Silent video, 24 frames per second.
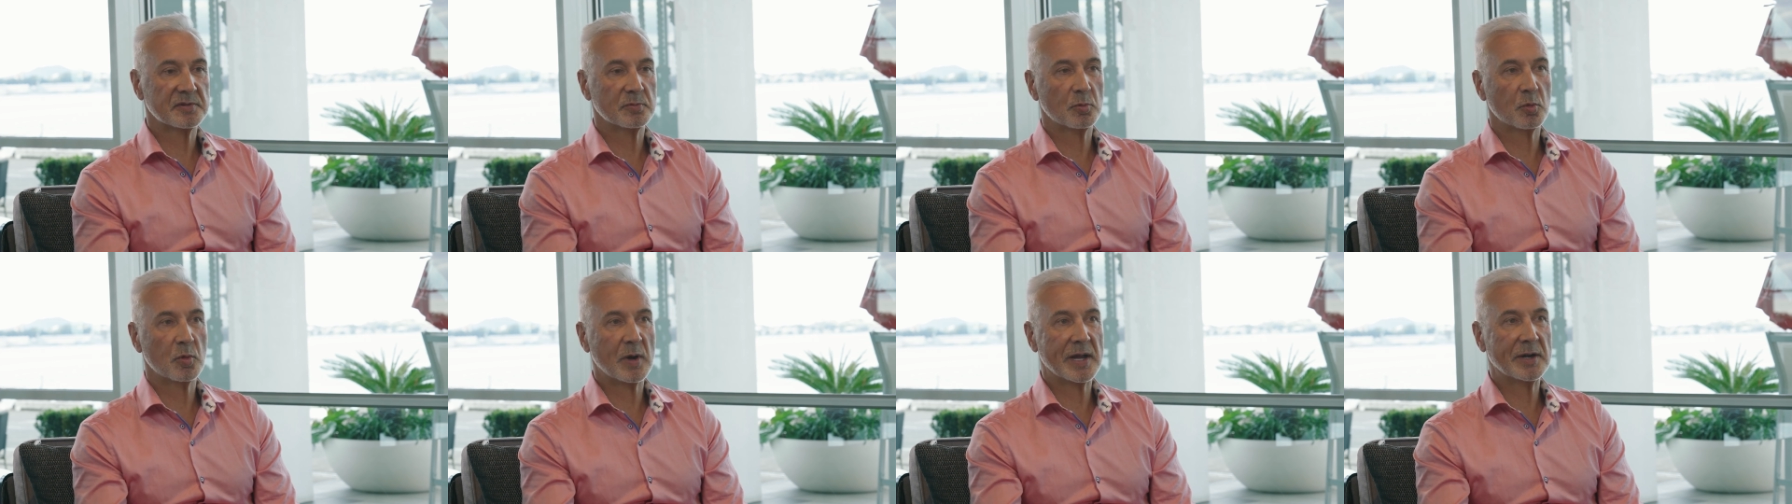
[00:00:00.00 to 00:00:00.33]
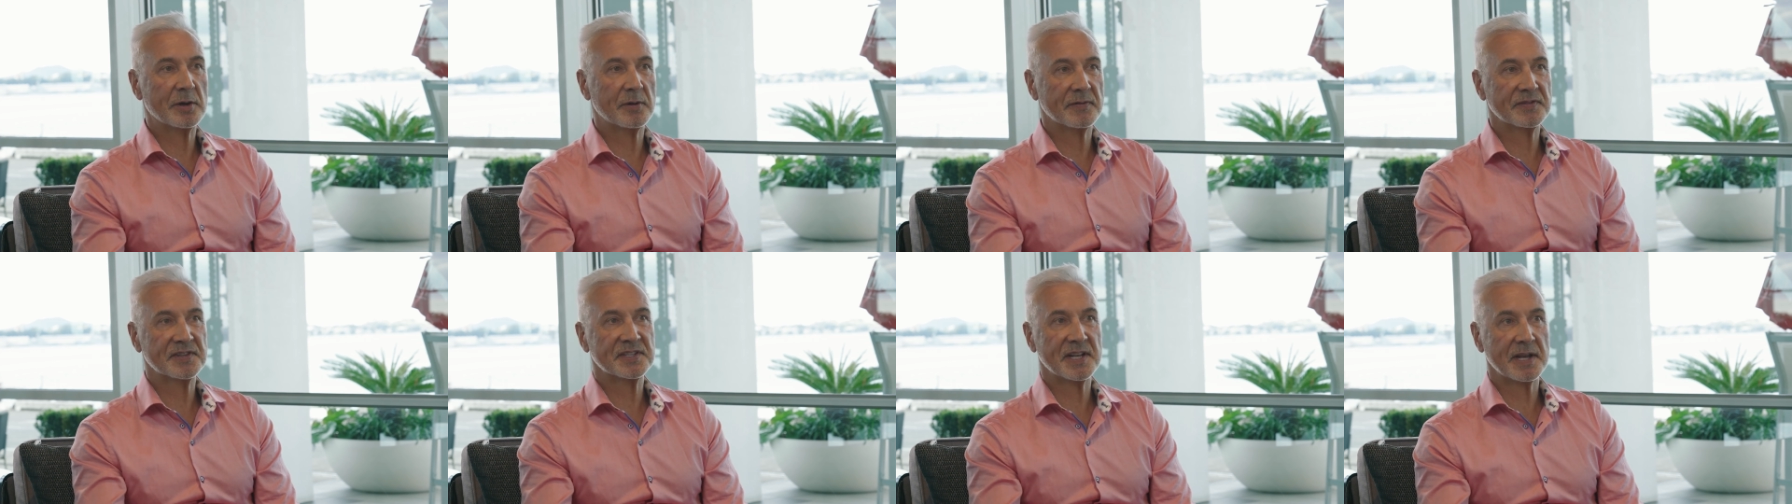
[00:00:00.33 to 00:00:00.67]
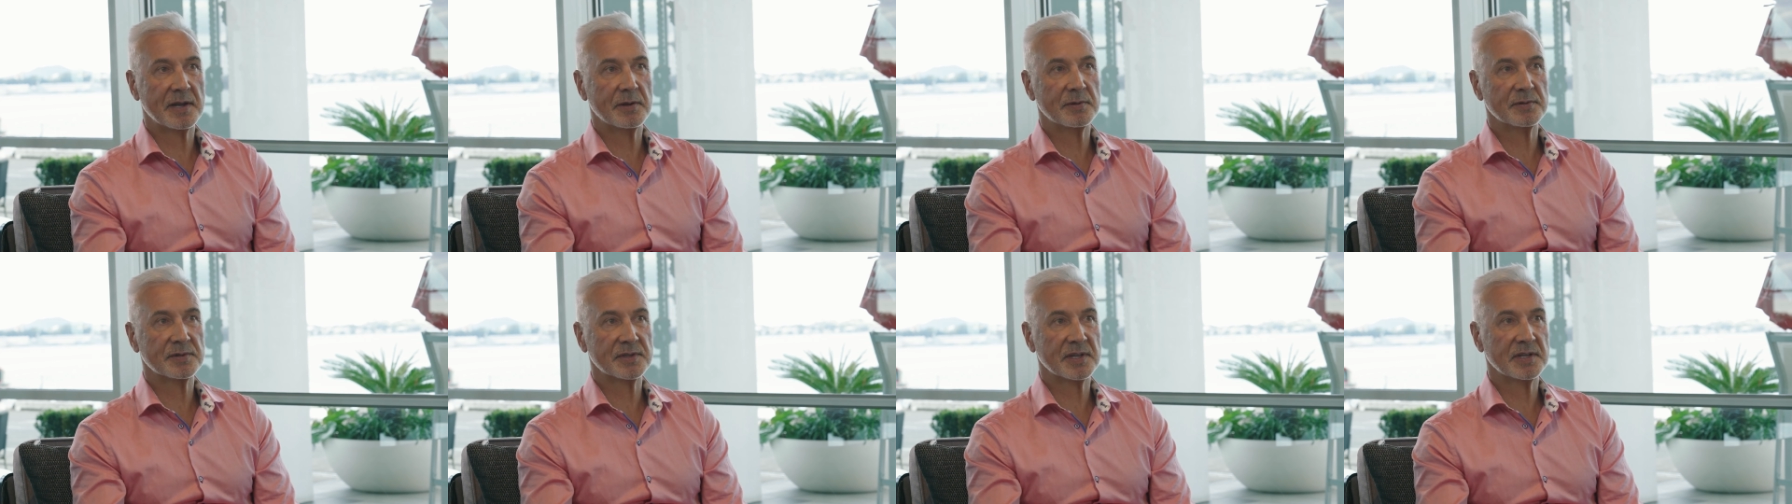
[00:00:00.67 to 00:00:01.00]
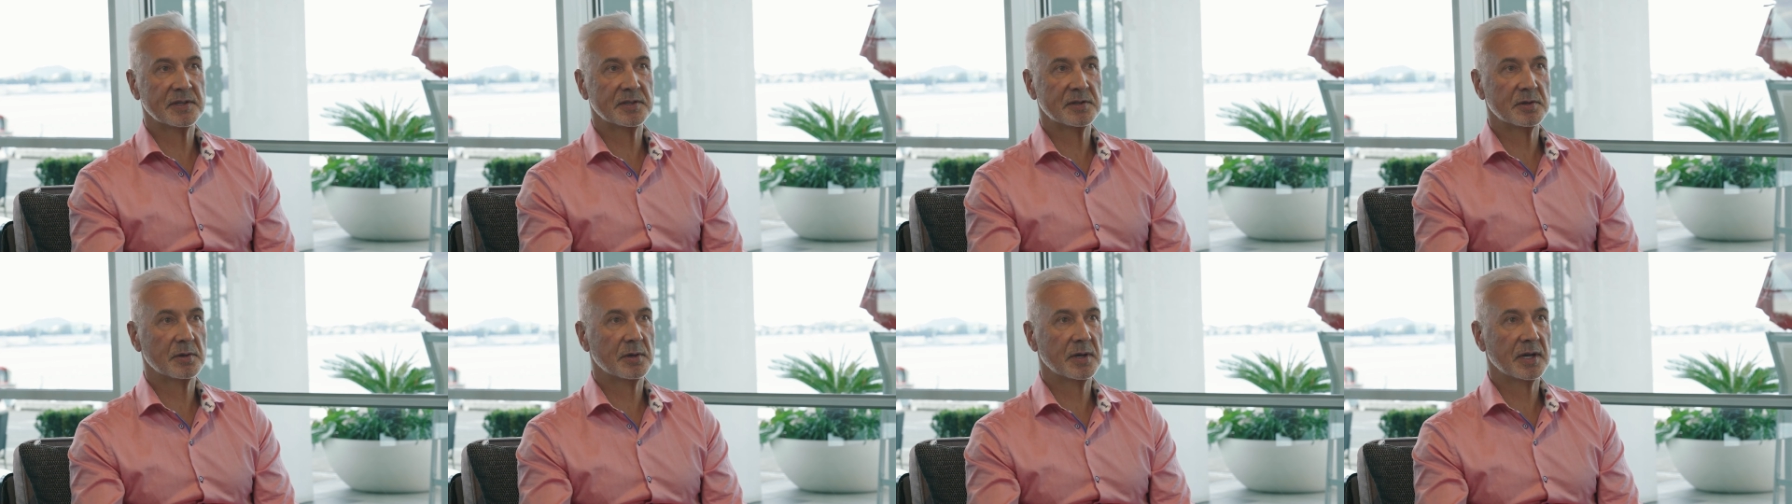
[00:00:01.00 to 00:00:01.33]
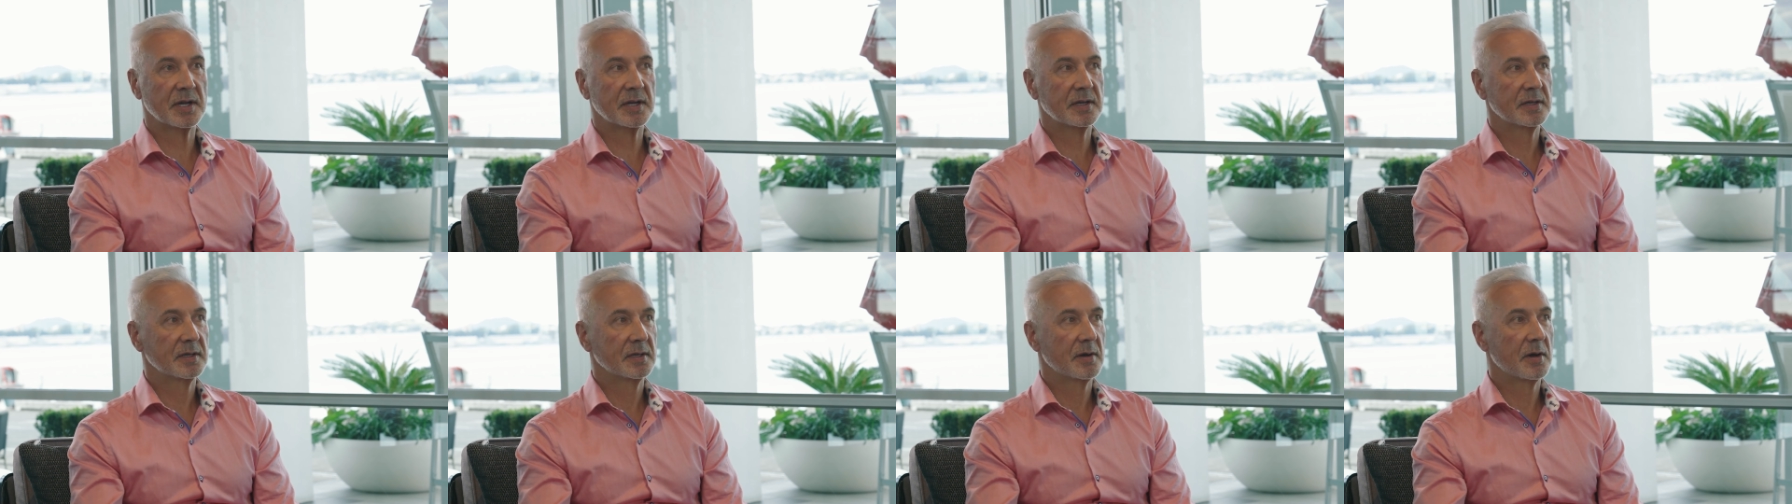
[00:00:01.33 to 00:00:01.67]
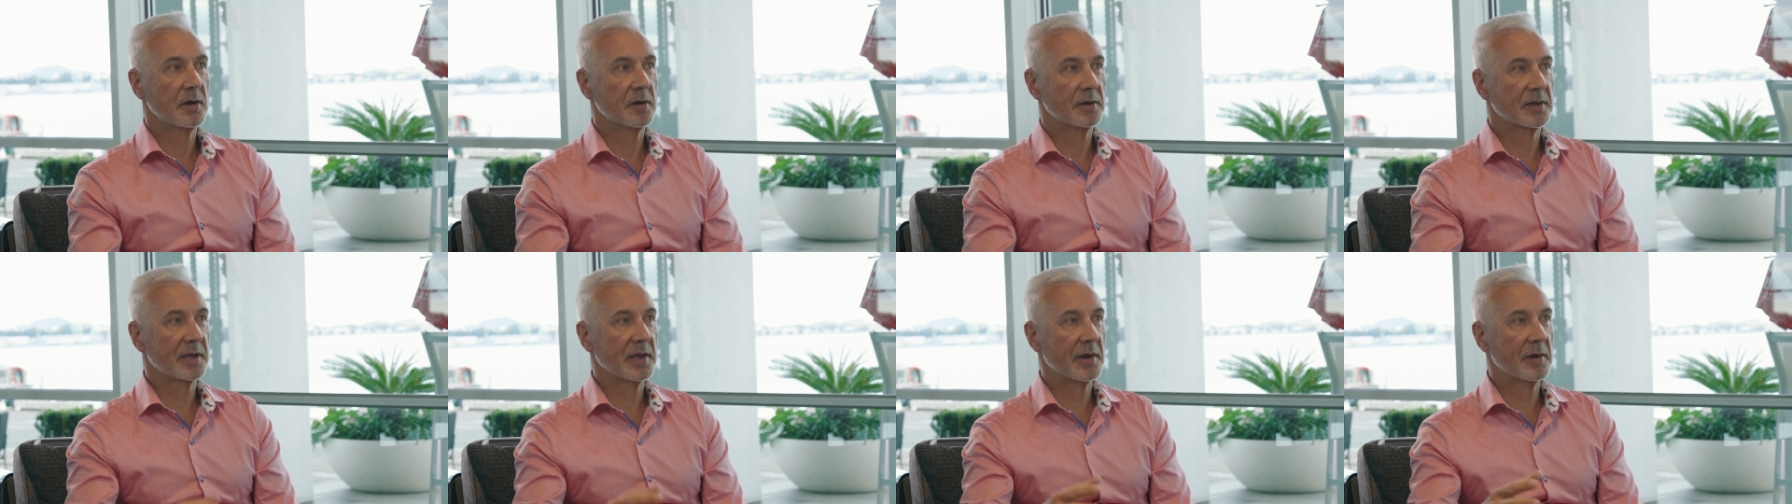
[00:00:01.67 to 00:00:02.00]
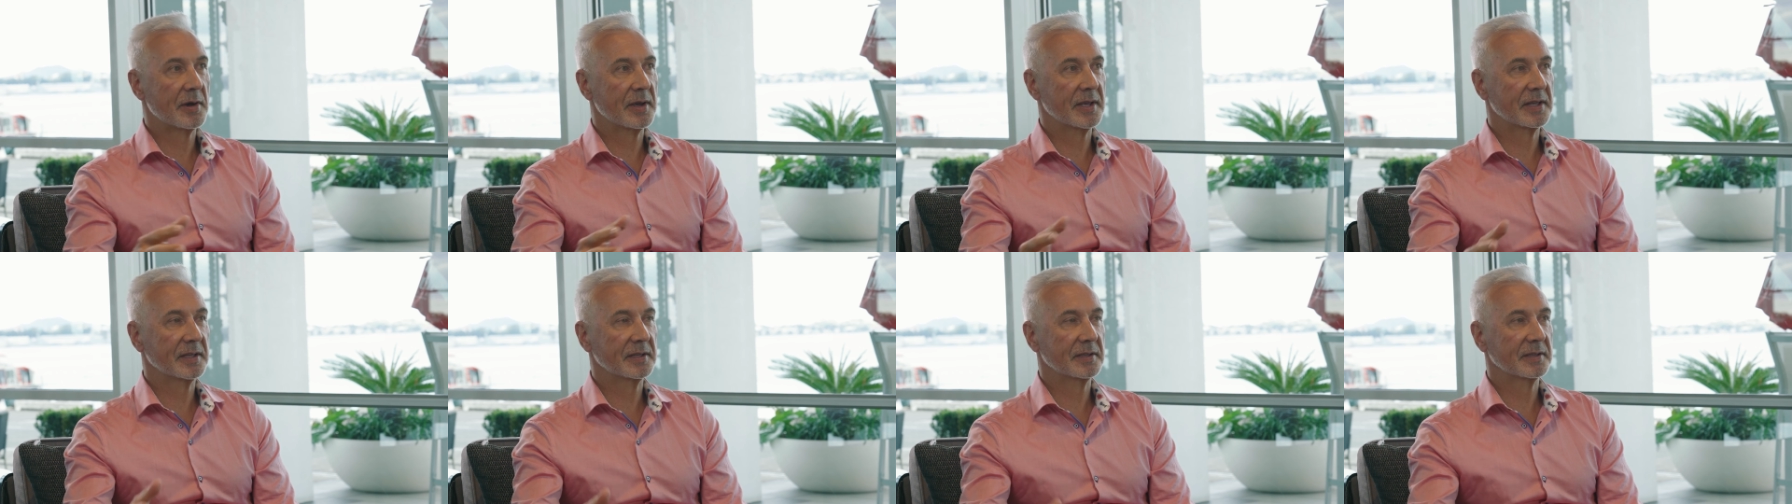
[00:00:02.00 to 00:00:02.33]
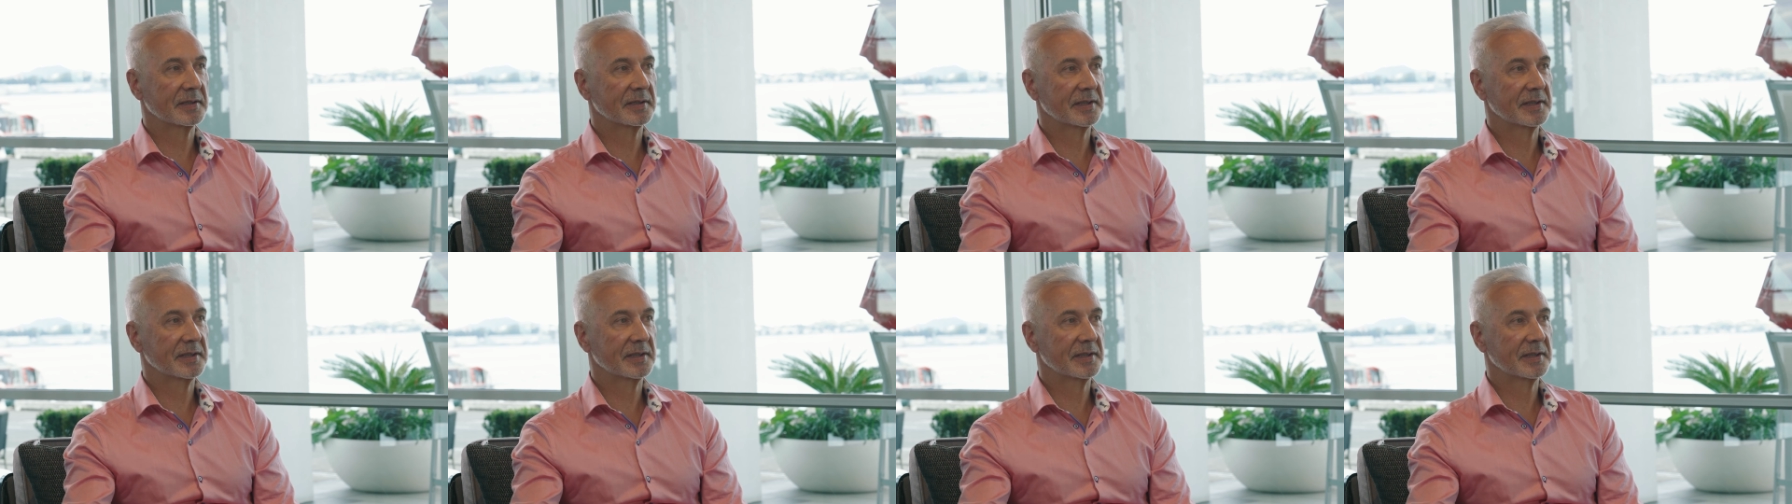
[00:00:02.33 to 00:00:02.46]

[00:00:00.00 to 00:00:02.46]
one off sales into a ongoing